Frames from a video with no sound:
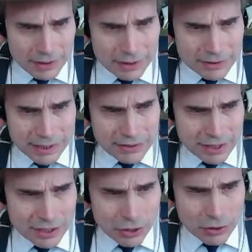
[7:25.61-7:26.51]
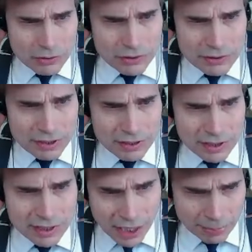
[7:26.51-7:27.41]
since he owns
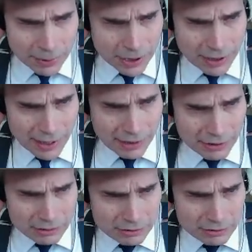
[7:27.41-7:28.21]
the company now.